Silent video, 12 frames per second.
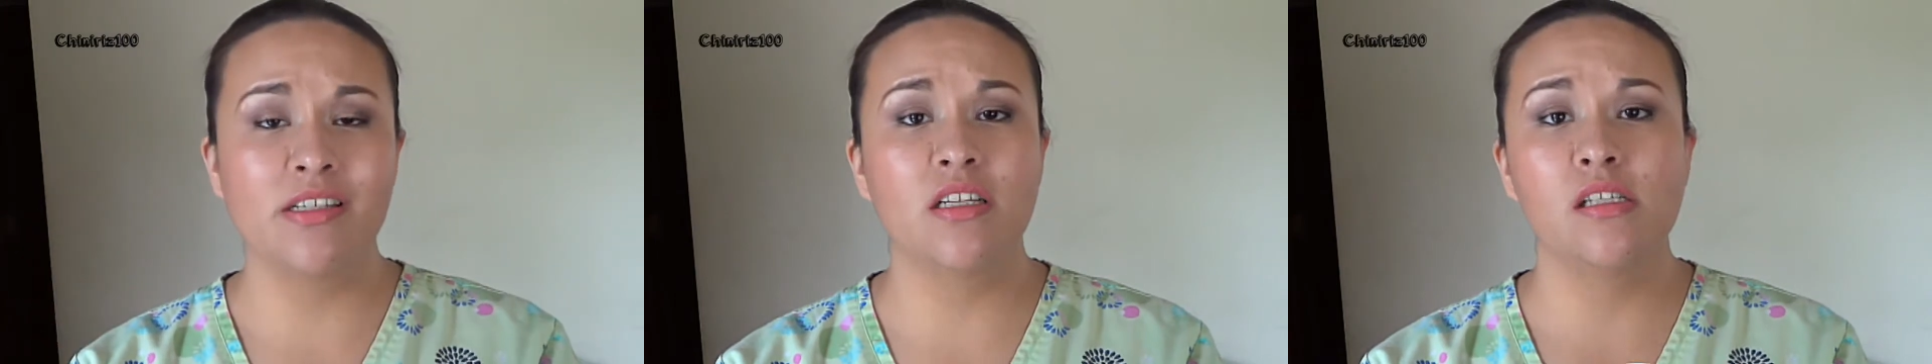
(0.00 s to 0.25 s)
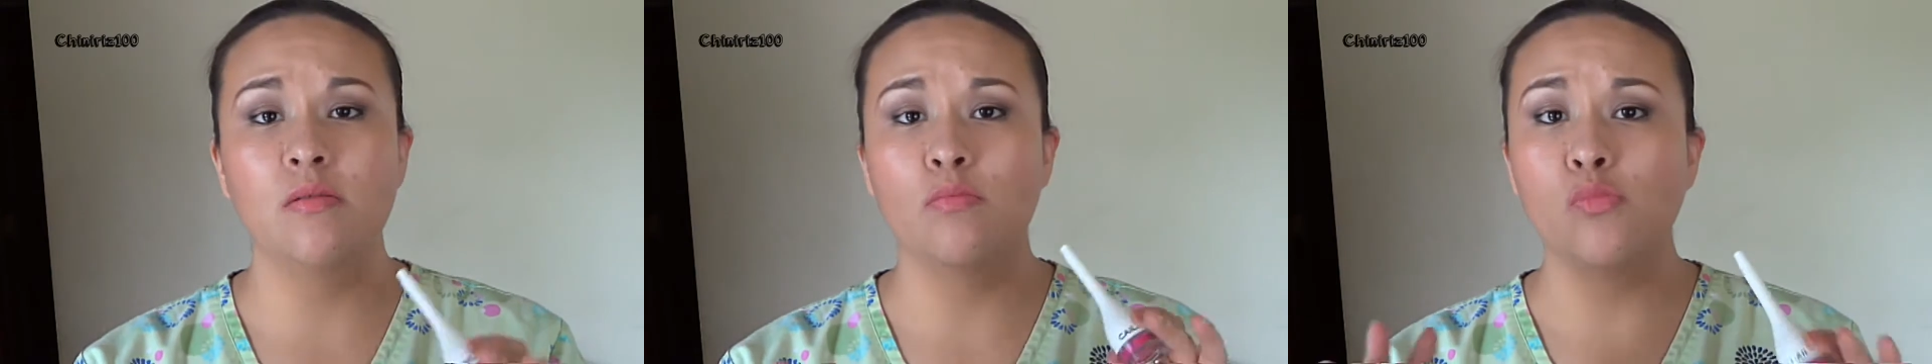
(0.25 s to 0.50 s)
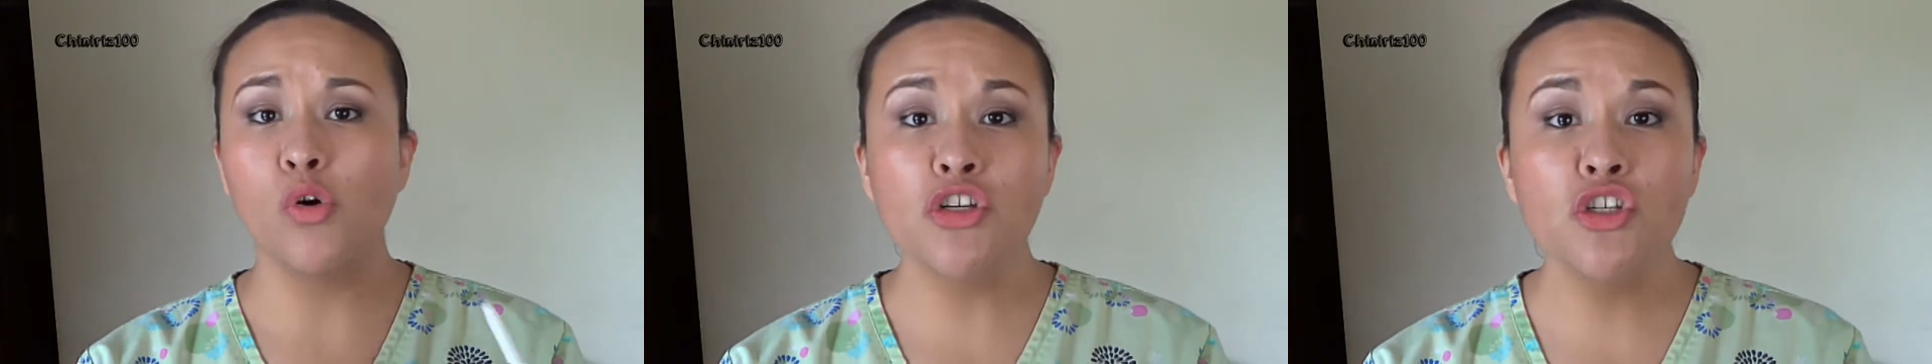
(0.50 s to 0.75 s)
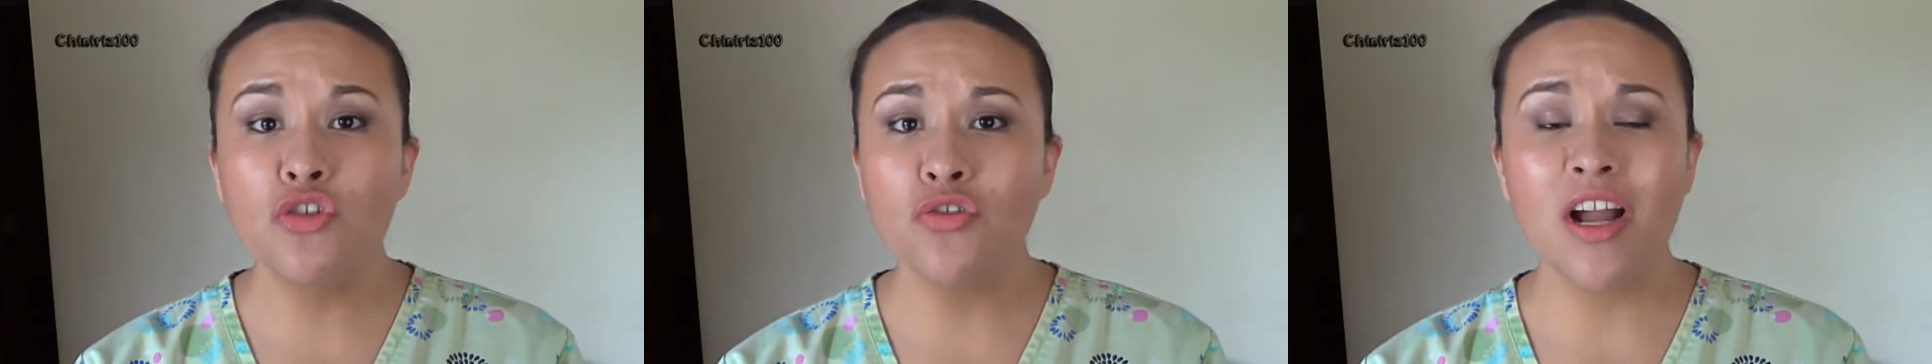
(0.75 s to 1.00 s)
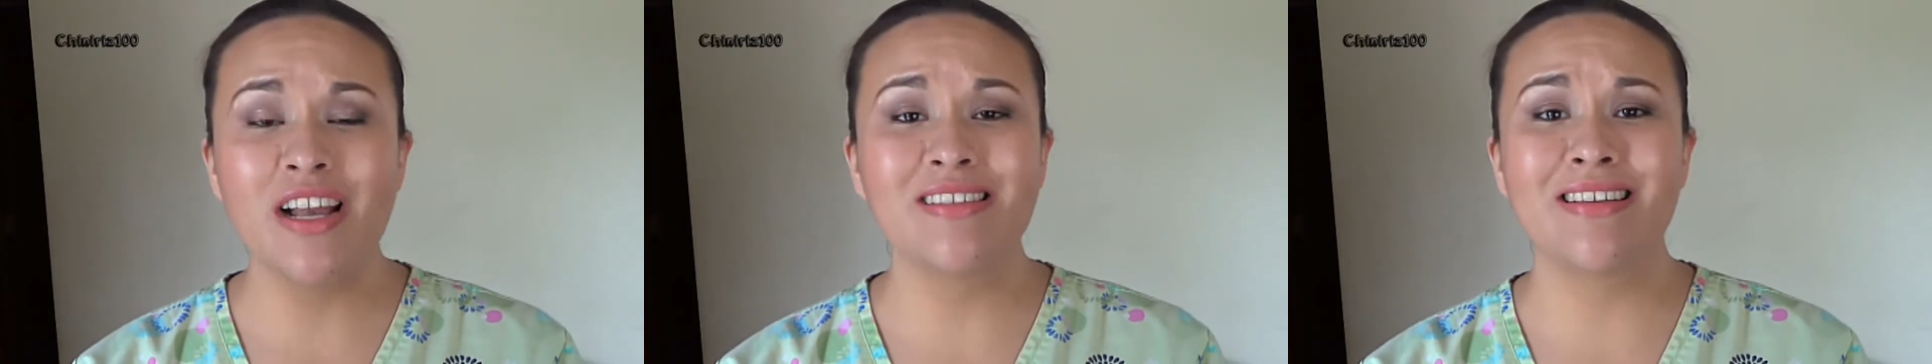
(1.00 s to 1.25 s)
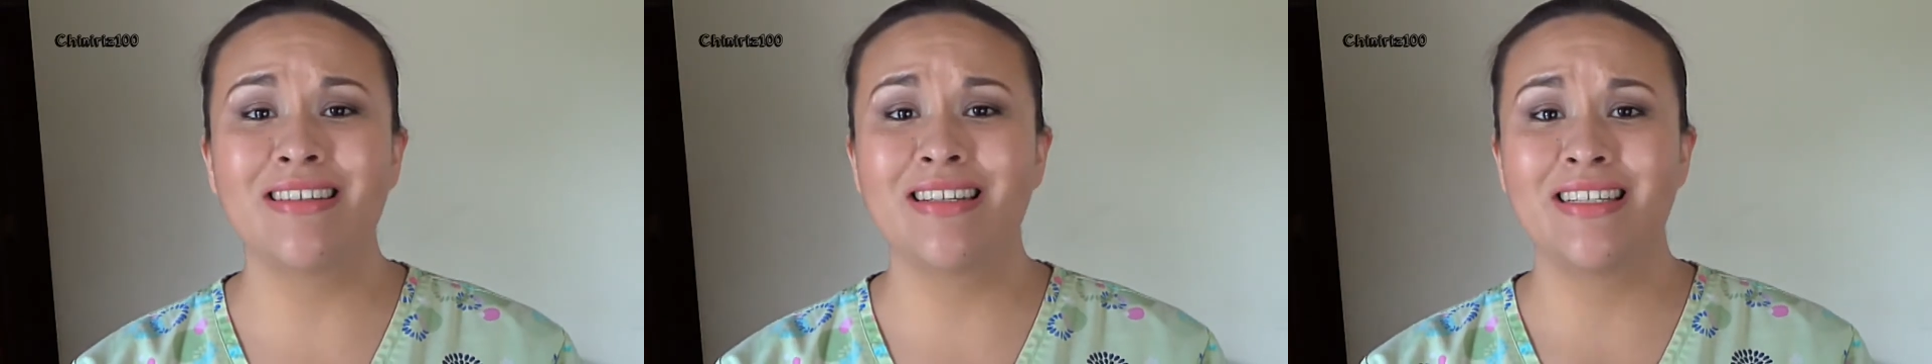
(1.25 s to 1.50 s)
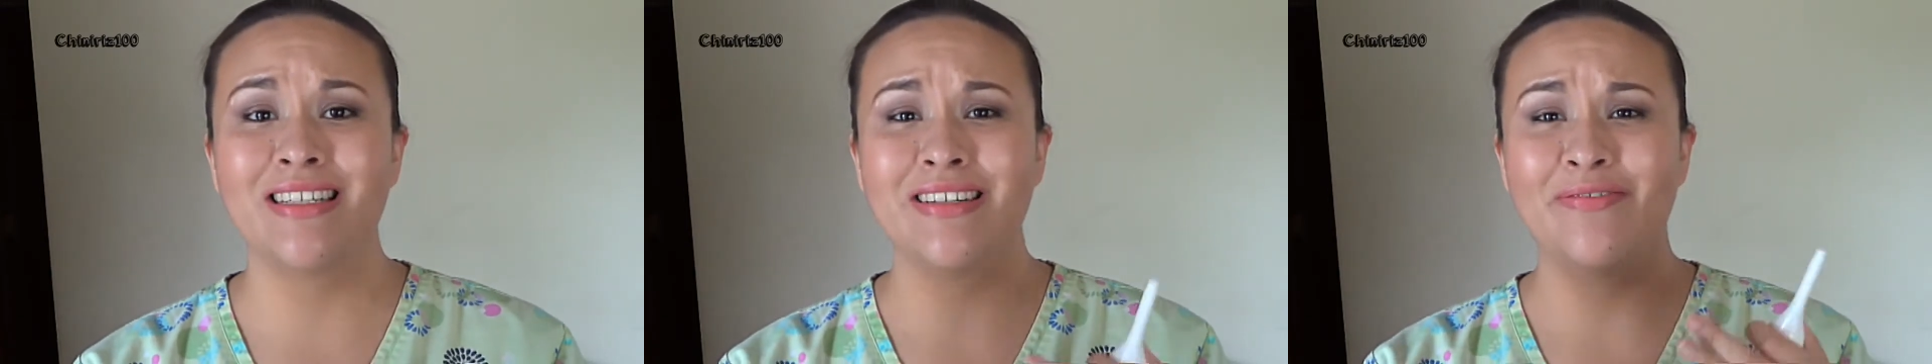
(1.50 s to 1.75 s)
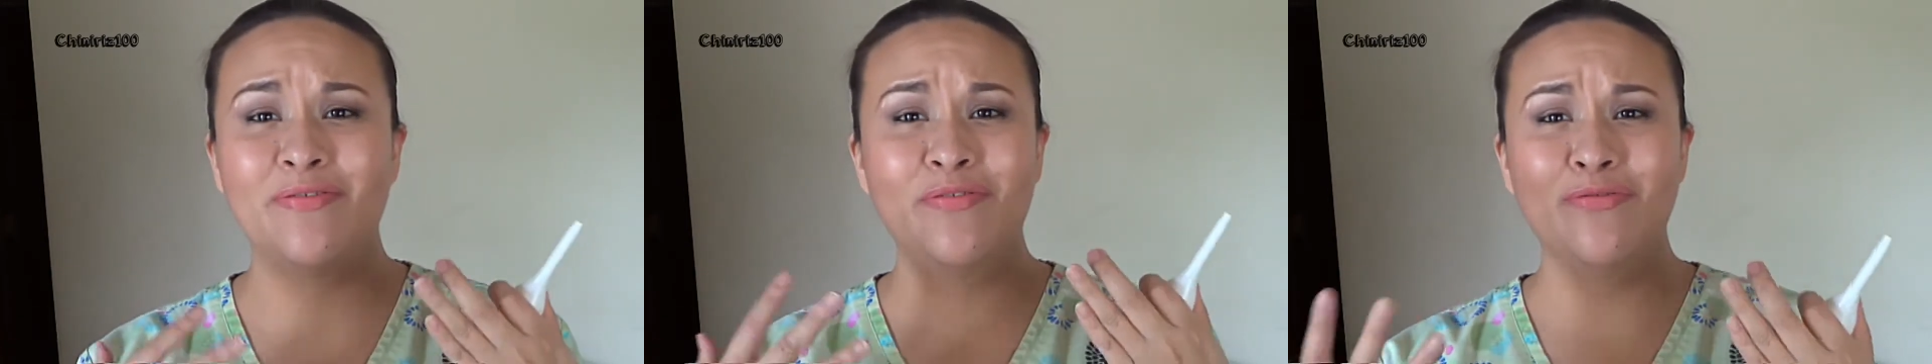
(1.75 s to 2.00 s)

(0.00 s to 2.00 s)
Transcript: It doesn't moisturize, it doesn't